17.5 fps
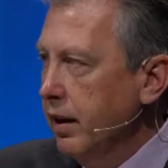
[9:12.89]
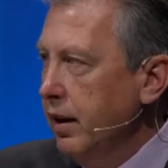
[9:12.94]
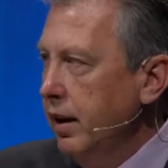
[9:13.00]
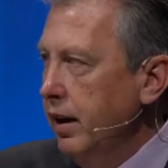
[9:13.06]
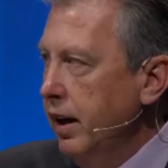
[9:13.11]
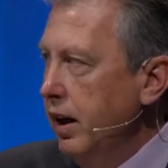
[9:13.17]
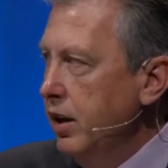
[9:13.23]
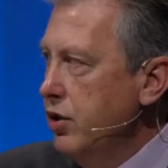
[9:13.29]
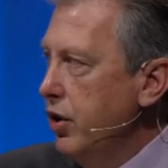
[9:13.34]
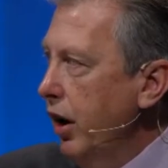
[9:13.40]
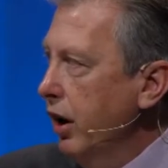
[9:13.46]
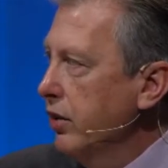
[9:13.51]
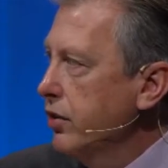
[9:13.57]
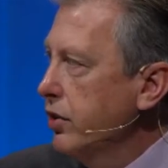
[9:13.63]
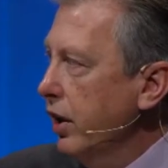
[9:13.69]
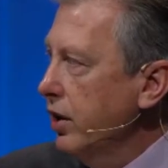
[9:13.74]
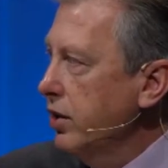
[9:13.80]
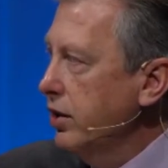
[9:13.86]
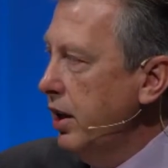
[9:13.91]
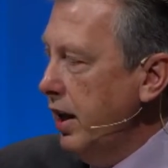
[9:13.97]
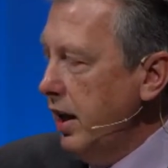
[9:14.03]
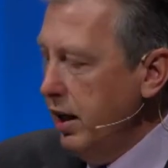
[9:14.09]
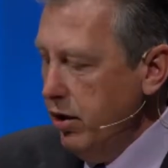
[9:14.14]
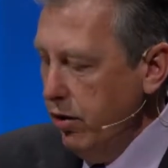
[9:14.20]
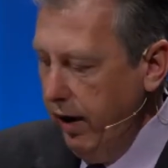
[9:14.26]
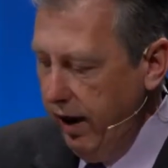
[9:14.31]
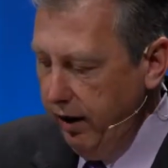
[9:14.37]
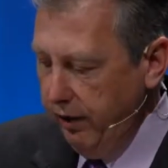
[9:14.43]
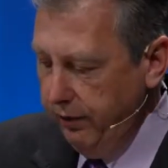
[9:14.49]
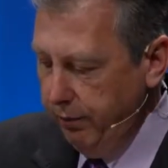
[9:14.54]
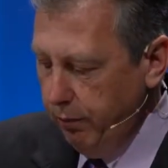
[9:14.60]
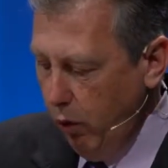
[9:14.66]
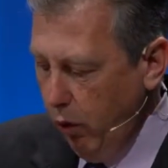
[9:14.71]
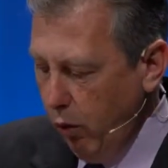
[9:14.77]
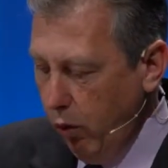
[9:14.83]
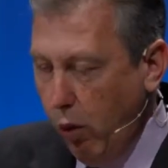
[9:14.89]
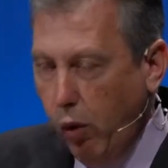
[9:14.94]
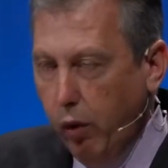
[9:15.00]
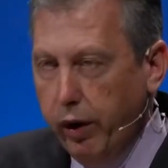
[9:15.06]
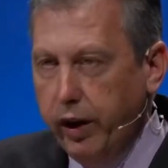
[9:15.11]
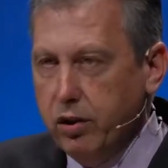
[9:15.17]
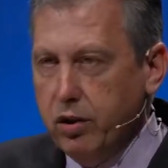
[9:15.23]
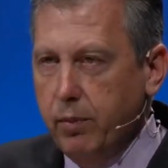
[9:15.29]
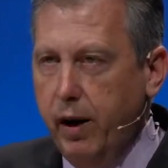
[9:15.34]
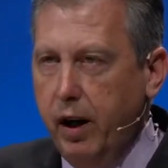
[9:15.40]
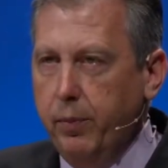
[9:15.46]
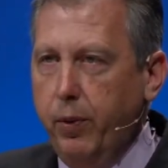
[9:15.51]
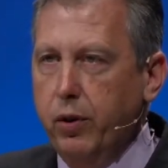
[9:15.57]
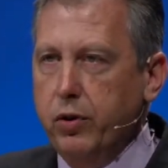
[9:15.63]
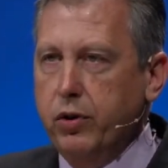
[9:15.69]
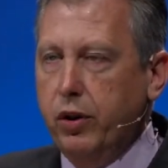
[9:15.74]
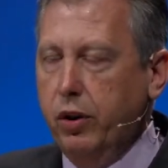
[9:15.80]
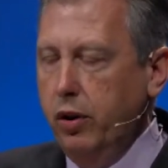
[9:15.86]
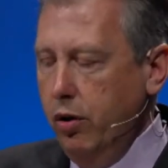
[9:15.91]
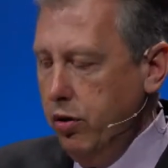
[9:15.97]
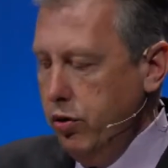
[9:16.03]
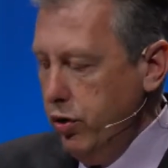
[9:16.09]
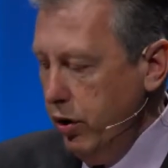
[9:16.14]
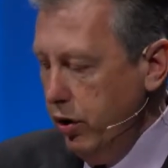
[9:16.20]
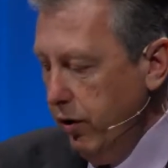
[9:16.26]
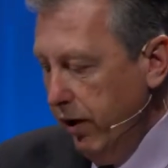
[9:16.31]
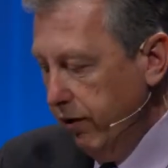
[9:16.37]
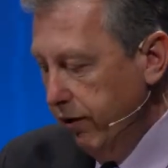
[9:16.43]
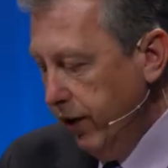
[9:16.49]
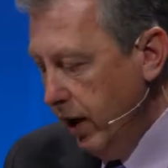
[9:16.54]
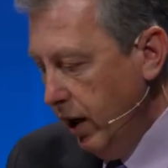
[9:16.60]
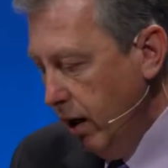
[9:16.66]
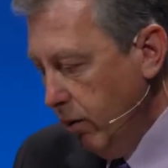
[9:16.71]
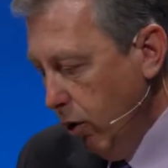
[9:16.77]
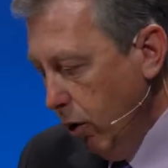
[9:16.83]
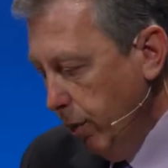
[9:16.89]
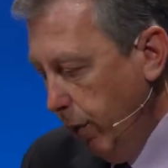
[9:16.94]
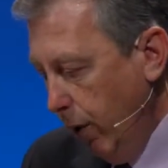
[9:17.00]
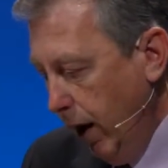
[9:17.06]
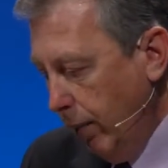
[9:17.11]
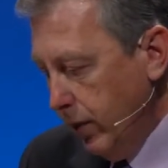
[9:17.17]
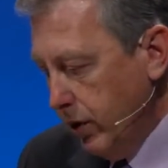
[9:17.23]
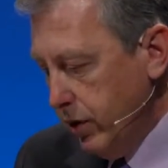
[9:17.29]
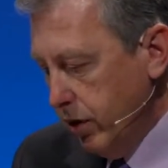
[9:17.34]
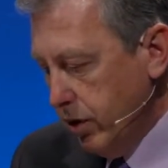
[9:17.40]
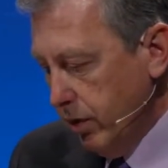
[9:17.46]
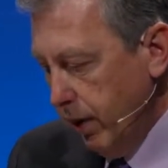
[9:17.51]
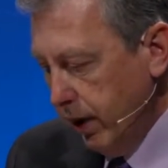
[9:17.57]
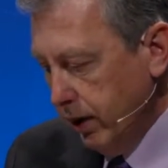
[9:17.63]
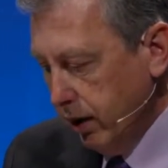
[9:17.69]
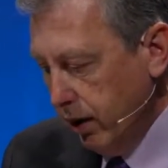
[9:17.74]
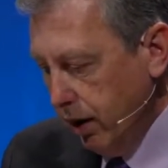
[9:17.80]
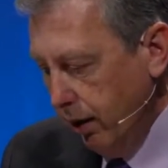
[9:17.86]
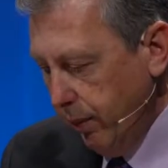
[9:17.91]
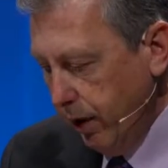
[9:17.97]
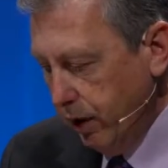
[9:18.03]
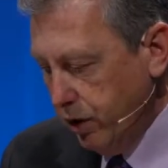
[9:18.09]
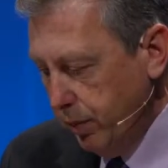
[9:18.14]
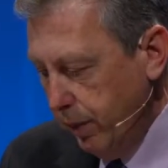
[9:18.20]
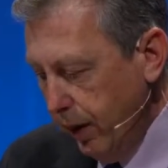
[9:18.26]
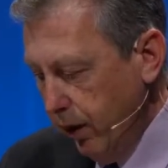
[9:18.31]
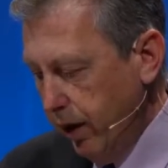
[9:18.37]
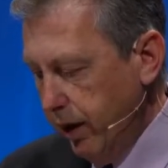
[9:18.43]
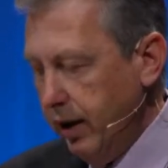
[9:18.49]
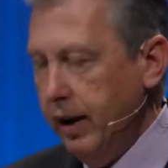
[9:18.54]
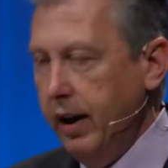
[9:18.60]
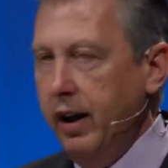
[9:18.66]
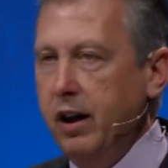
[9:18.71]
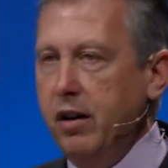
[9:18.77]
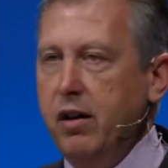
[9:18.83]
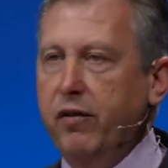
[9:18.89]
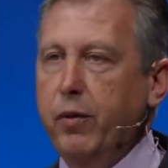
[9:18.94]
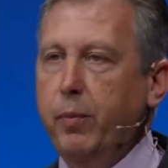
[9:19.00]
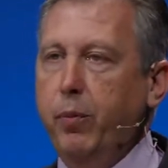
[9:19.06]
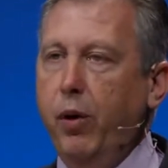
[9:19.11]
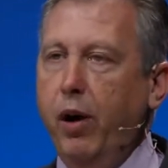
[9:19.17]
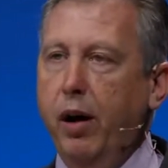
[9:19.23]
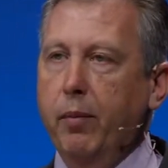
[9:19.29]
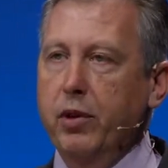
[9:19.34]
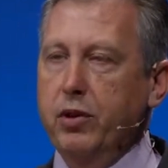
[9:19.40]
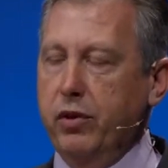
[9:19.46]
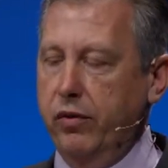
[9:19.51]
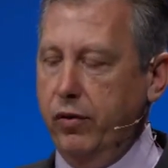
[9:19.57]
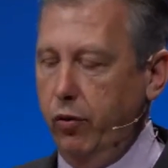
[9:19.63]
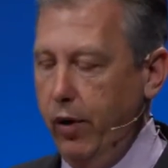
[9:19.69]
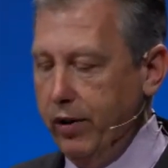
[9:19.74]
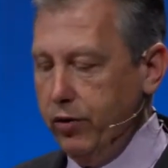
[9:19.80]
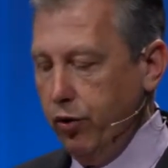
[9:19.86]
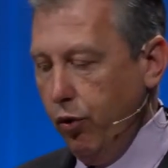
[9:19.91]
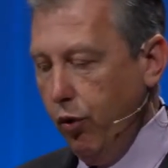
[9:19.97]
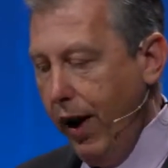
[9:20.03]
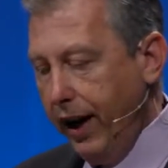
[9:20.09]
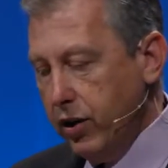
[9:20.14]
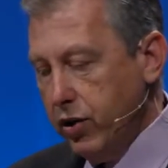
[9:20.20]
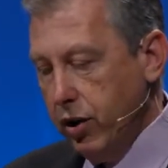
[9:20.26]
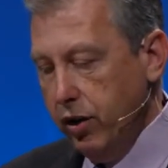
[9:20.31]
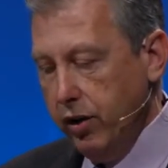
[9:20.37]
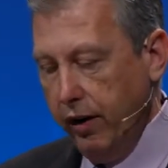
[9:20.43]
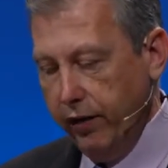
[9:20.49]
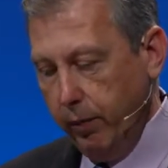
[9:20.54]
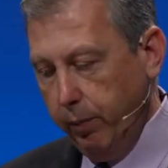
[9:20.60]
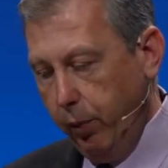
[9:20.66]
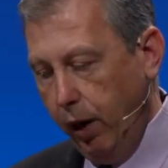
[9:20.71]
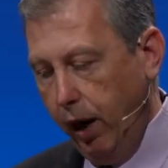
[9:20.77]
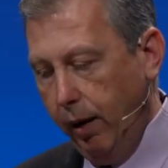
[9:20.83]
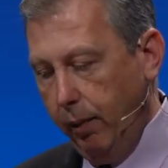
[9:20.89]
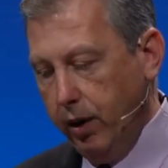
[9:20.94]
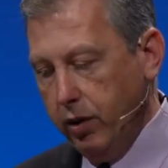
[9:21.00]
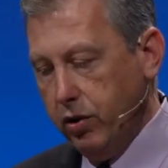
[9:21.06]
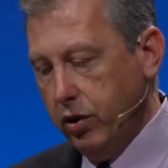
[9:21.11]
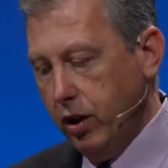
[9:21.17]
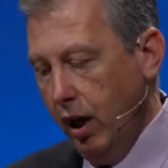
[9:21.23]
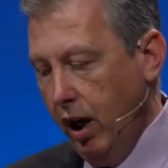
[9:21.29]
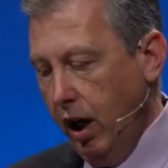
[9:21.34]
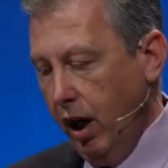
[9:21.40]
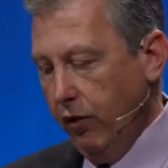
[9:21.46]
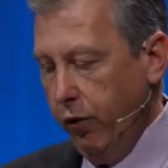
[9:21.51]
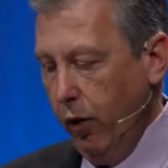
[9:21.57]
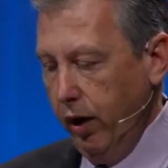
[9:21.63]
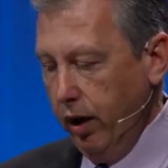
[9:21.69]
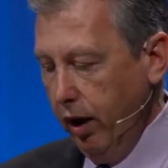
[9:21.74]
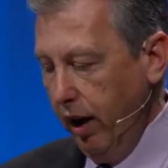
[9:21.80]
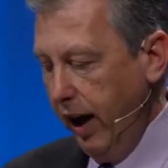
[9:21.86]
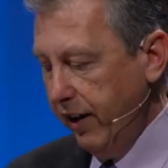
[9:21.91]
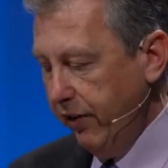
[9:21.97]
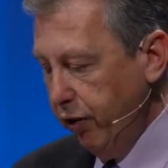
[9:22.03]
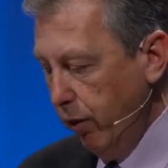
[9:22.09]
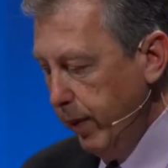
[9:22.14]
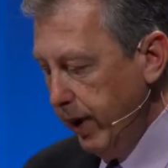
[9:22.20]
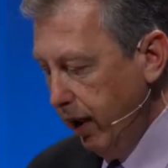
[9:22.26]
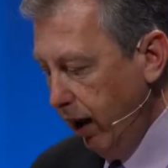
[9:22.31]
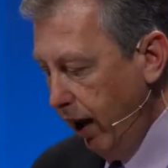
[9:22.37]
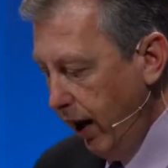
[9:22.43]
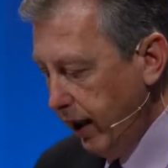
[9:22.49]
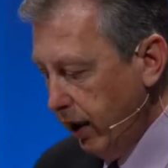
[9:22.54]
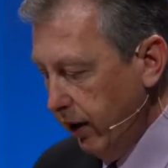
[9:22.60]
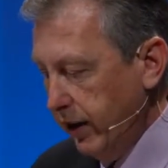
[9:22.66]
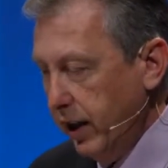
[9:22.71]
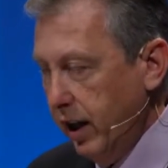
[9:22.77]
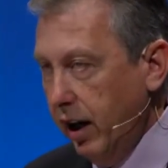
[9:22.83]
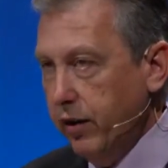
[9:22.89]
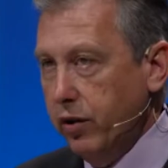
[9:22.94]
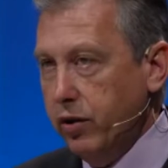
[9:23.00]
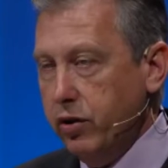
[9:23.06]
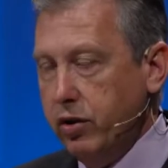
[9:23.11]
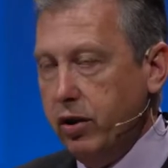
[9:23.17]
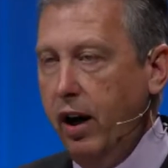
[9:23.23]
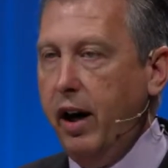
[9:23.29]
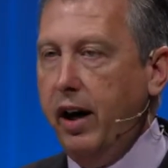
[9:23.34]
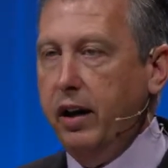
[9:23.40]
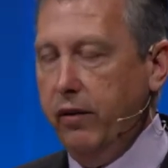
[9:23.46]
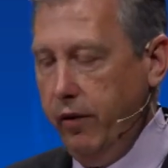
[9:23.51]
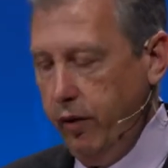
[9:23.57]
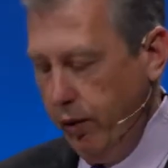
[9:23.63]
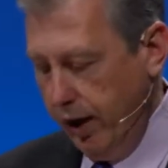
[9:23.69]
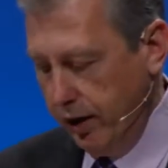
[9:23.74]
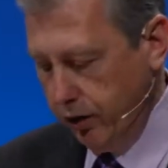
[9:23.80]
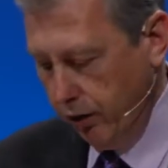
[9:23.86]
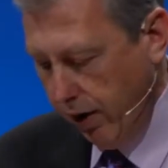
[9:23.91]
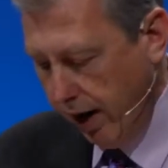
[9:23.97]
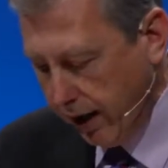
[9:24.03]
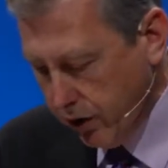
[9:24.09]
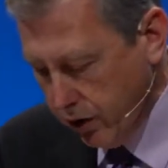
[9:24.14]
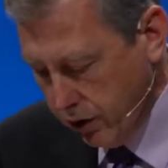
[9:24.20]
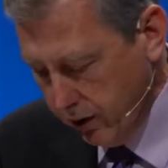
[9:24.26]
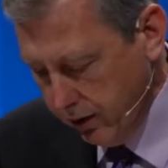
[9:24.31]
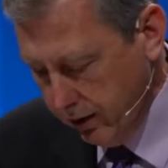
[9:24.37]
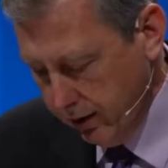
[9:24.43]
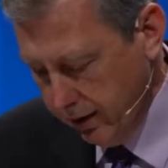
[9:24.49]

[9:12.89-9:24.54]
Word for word: In John 16, you have more warnings about persecution. You have more promises about the coming Spirit. You have the promise of the resurrection. You have the promise of what life will be like on the other side of the resurrection.